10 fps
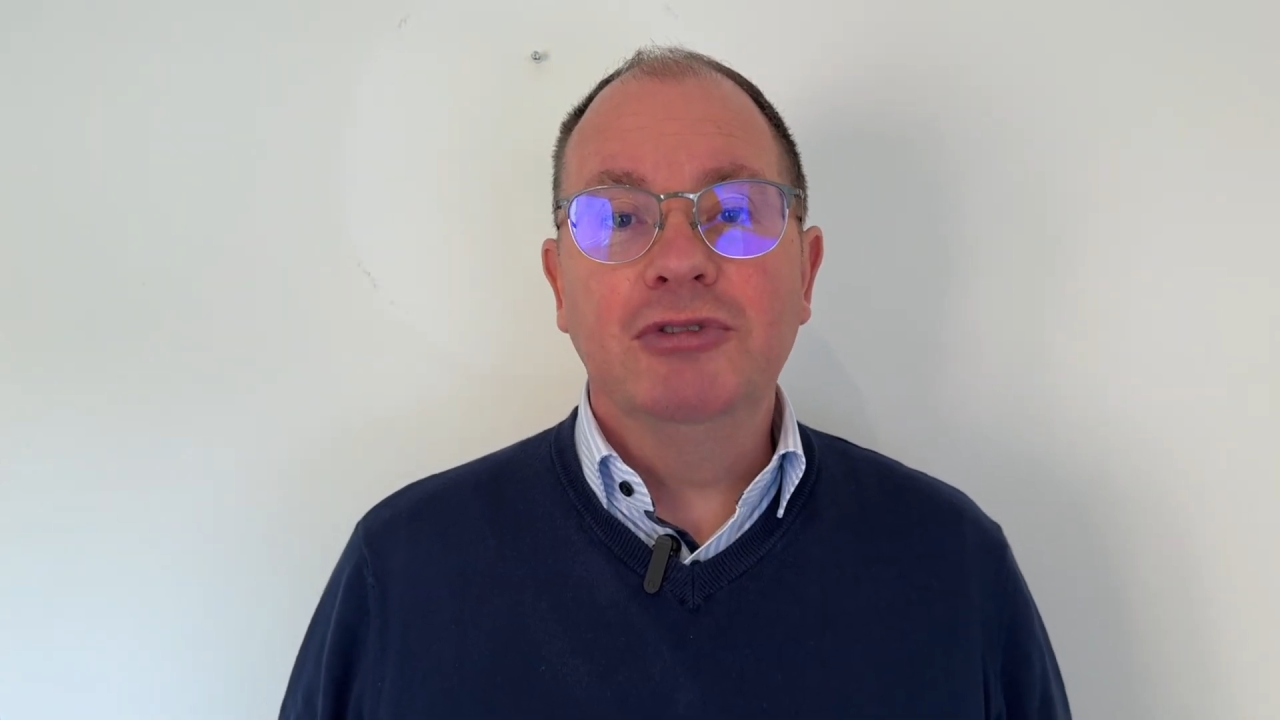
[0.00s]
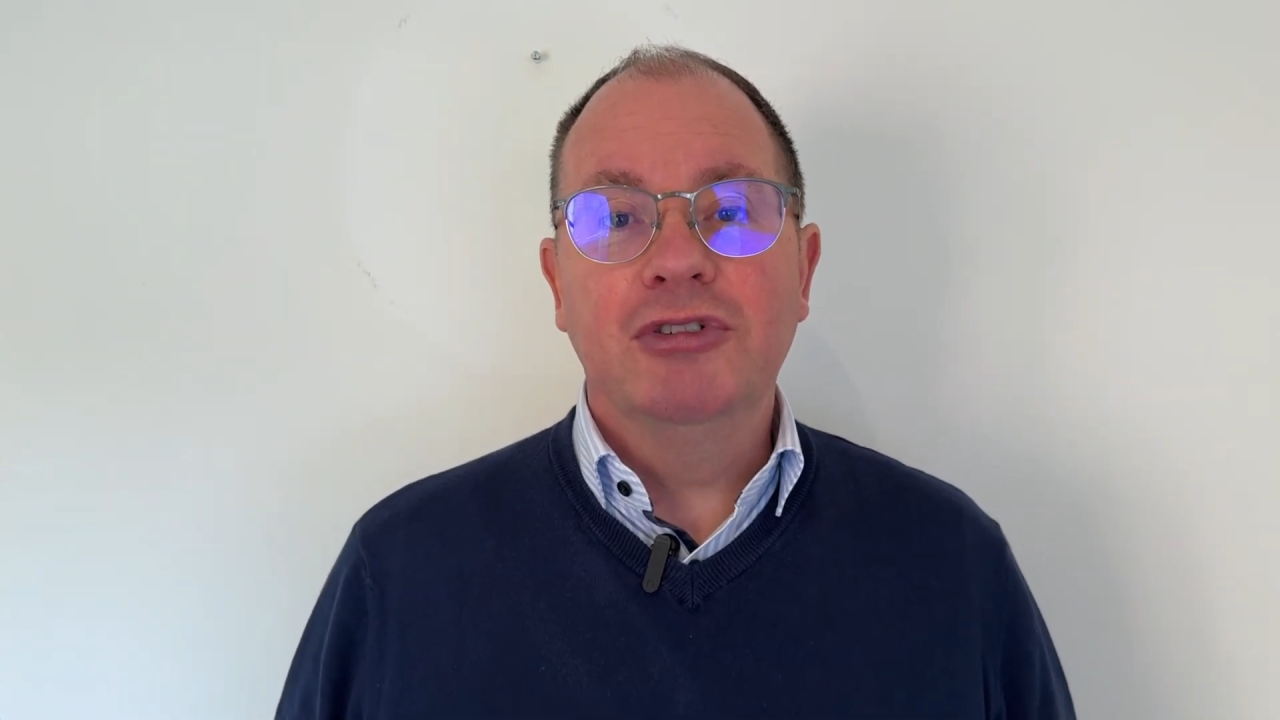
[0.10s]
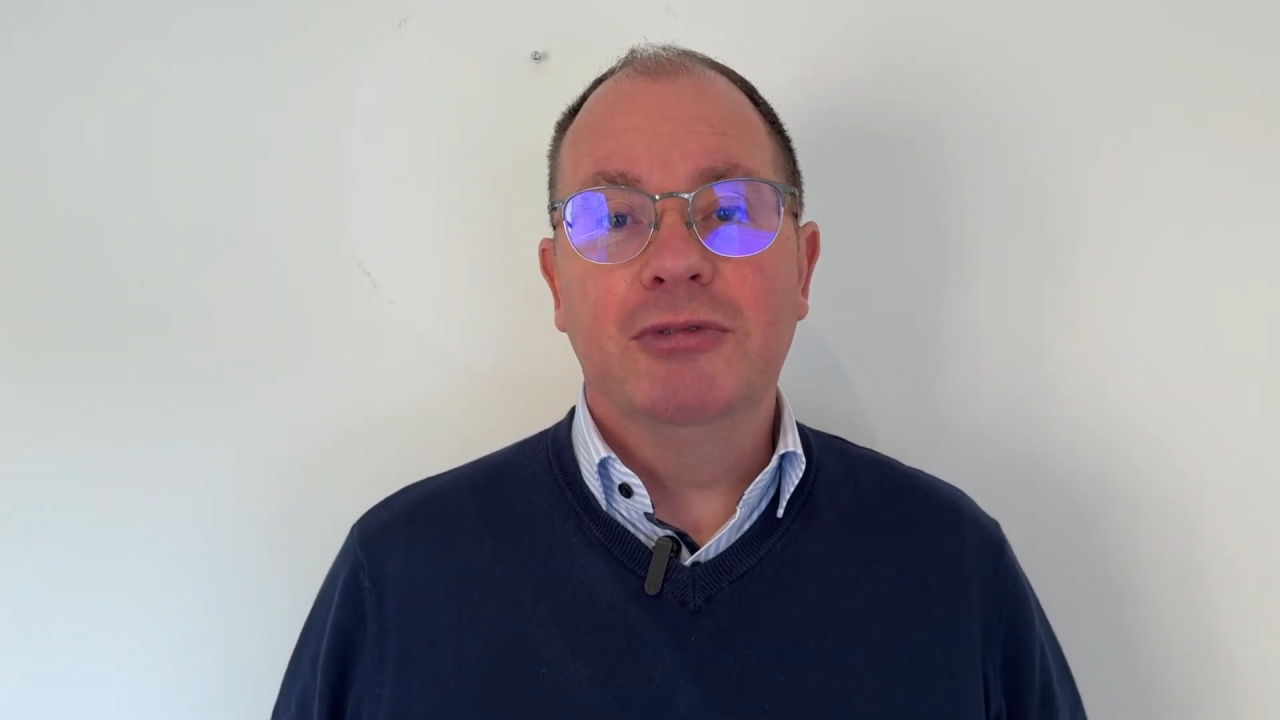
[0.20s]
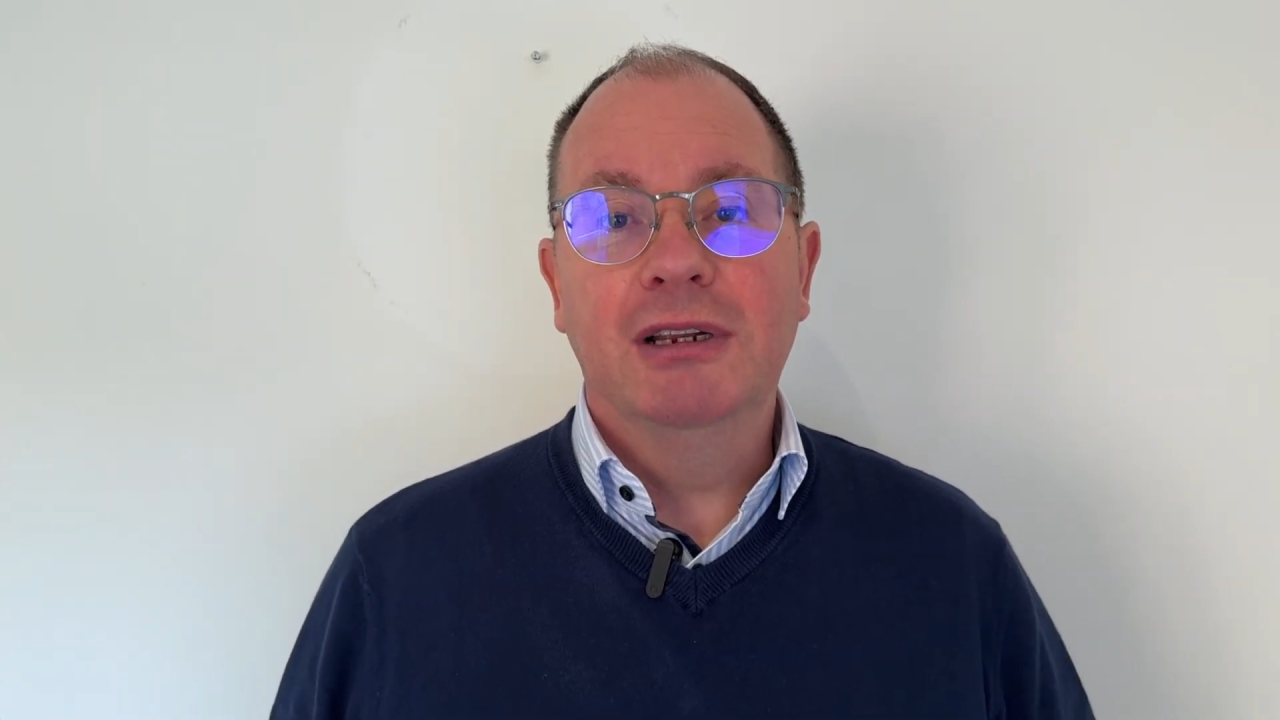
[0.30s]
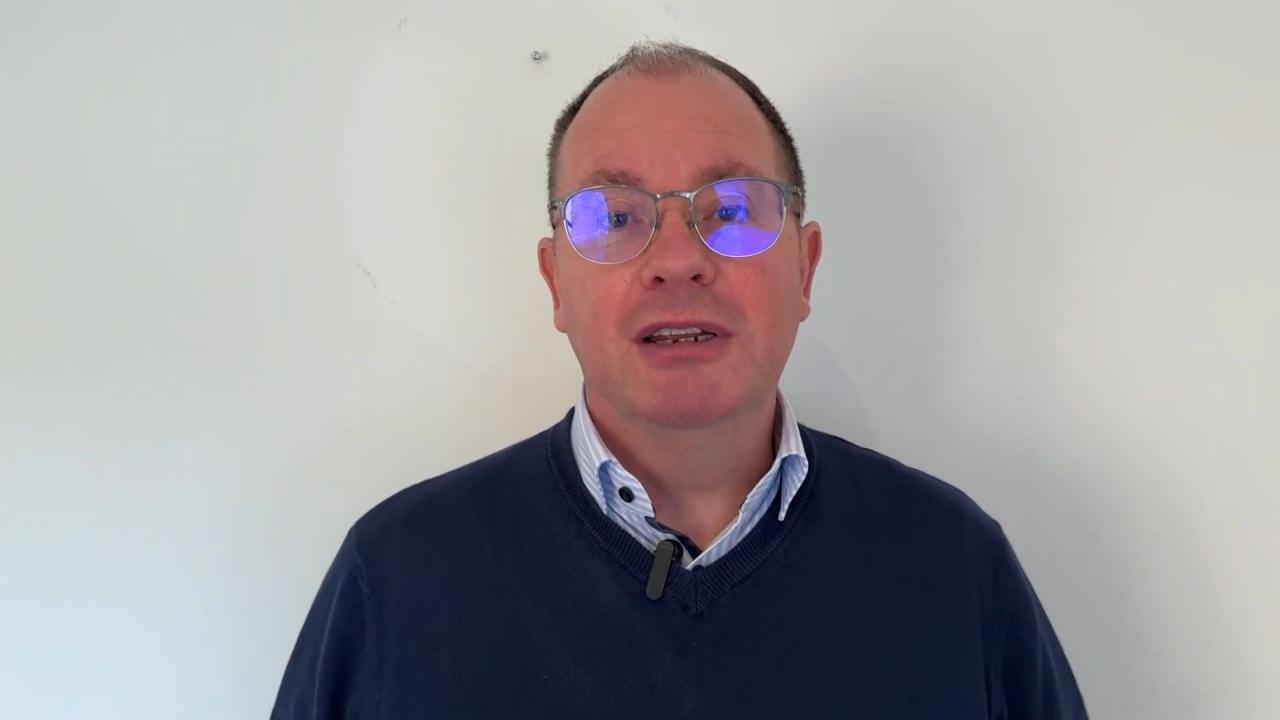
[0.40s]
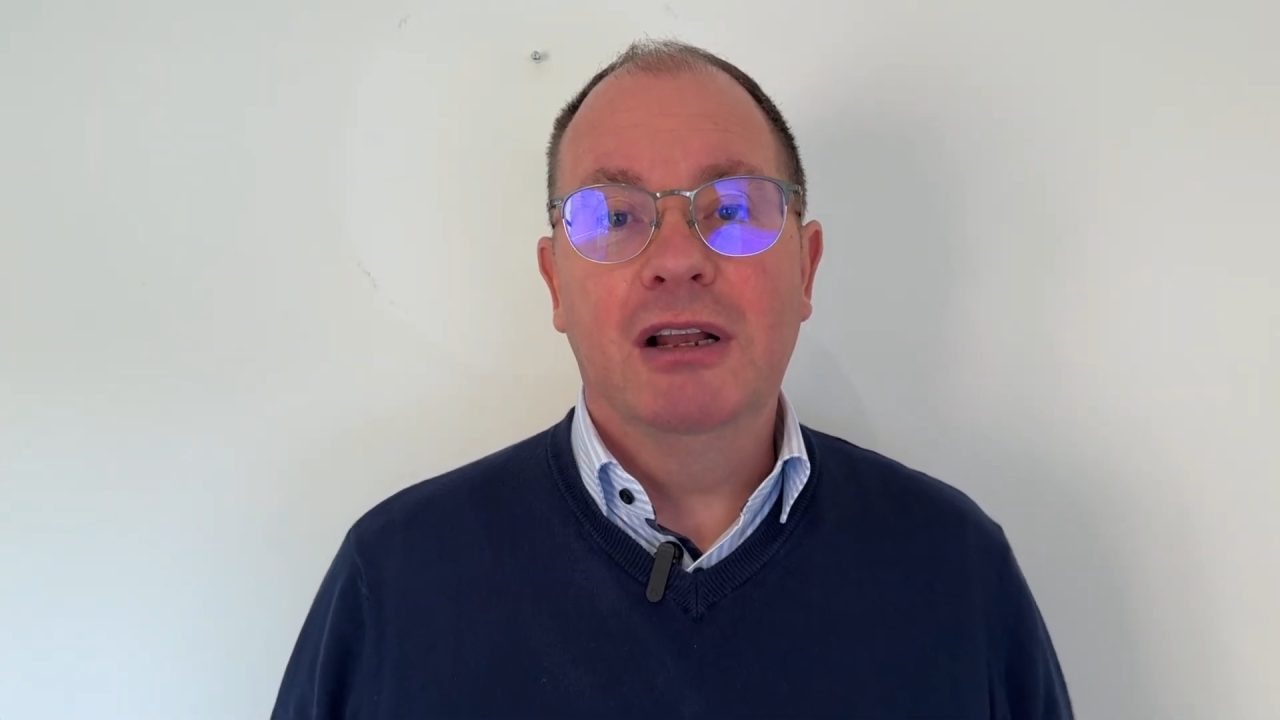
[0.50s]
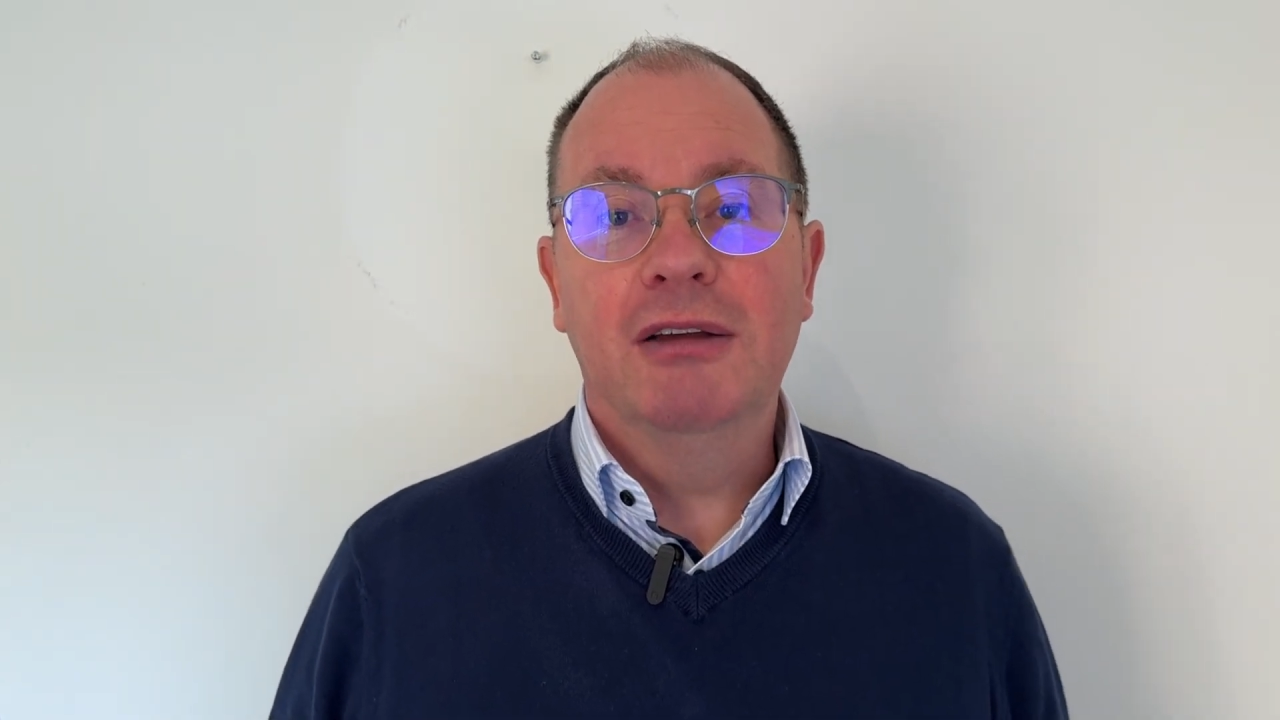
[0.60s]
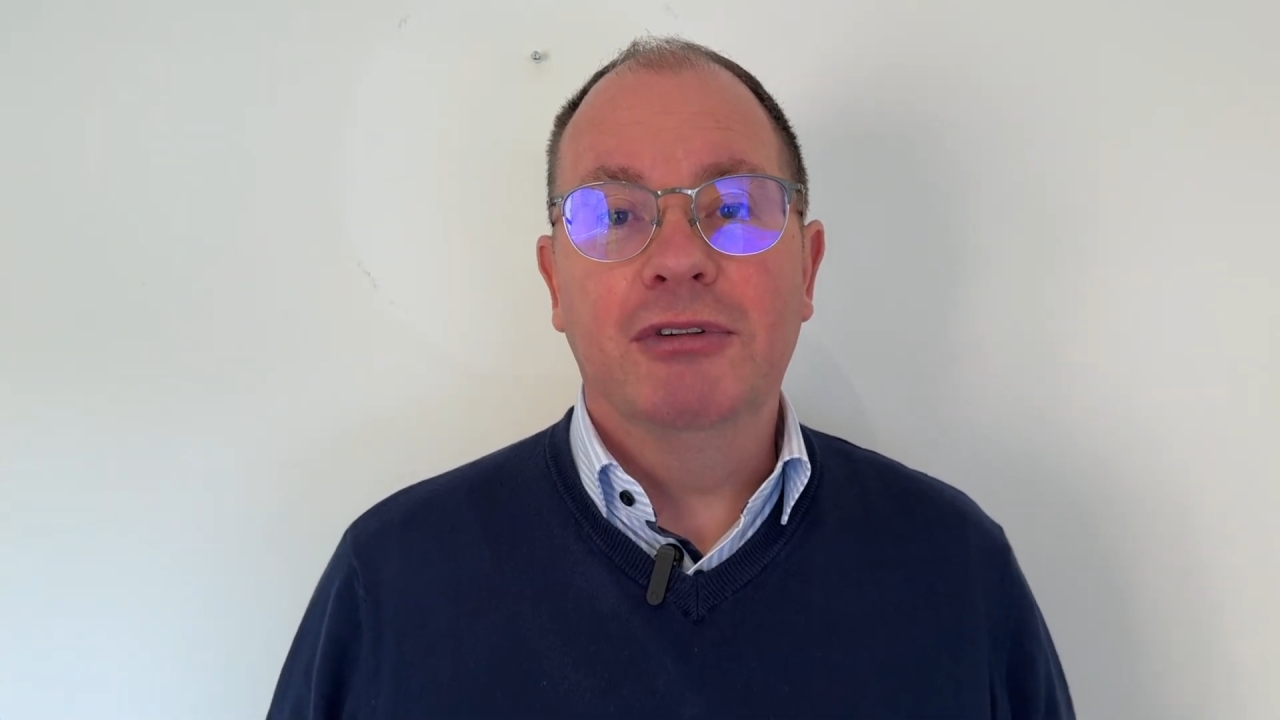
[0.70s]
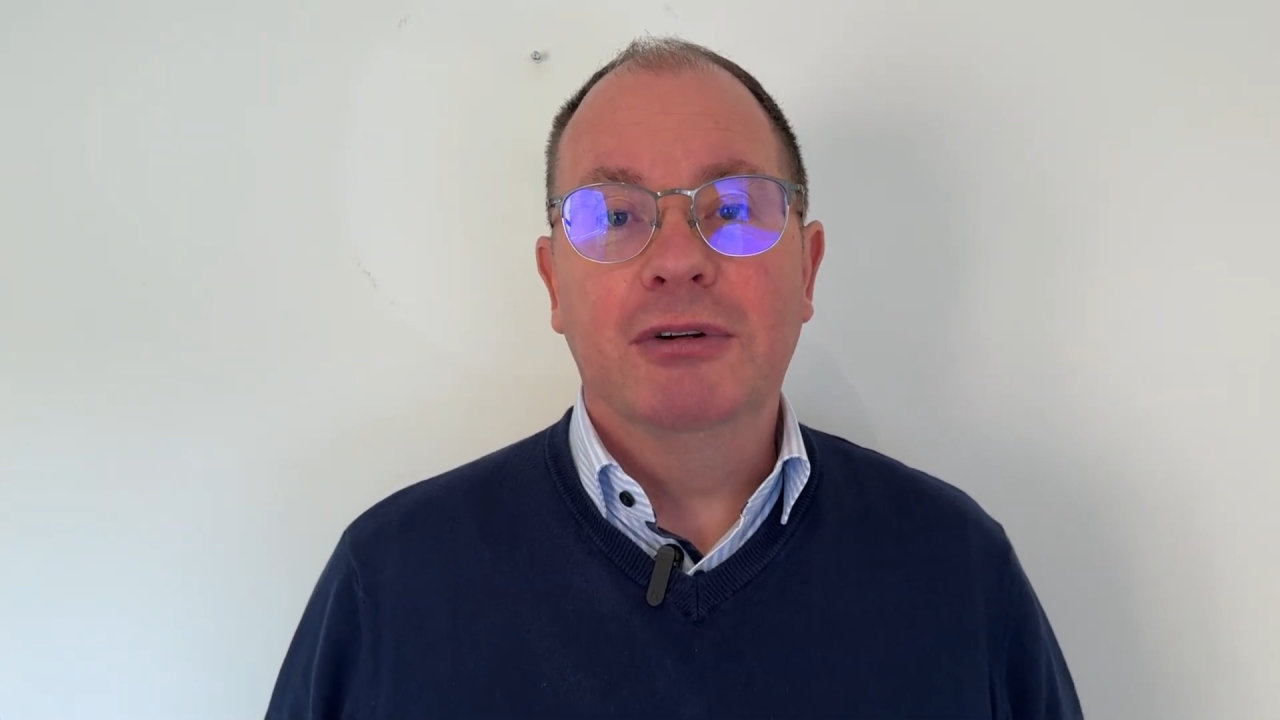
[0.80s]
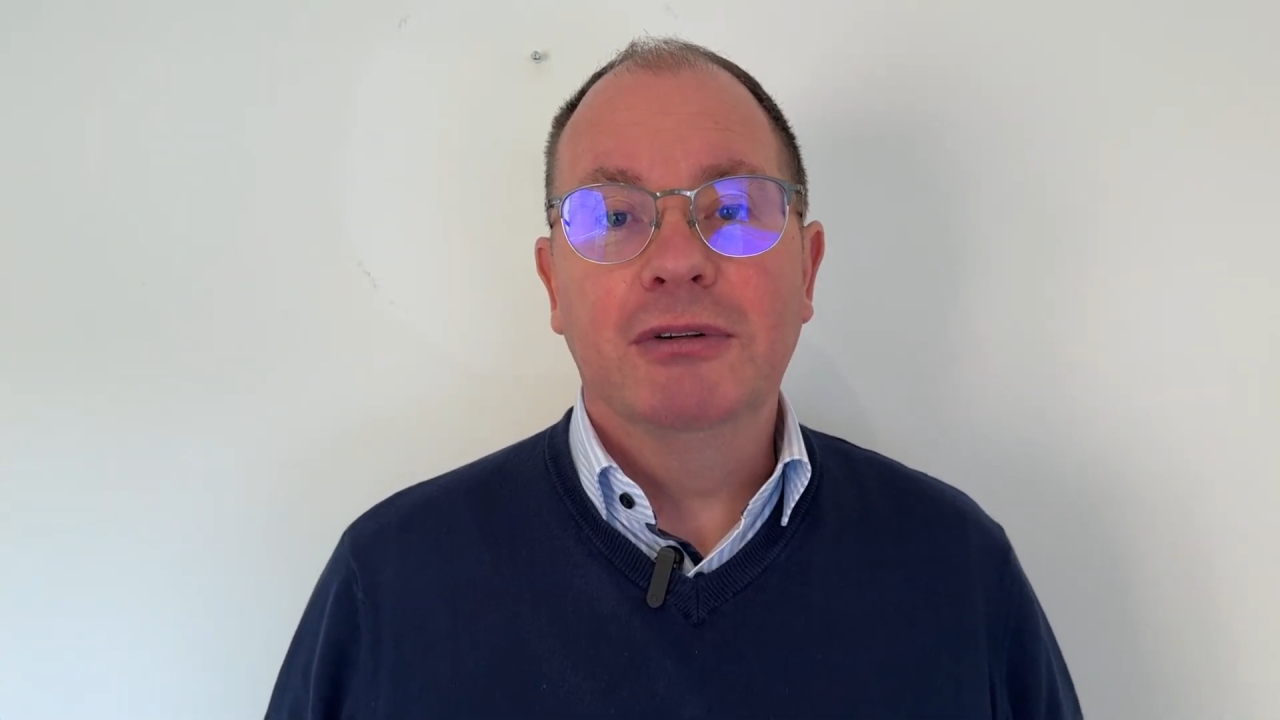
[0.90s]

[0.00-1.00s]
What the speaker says: is really clever.